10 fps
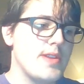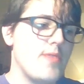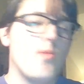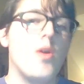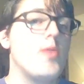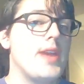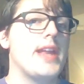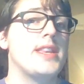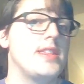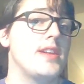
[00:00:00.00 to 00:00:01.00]
it won't
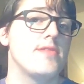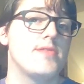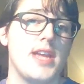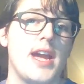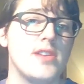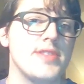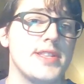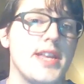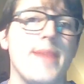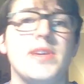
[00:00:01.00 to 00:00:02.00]
get to the other side all the
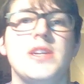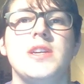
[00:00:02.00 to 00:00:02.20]
time.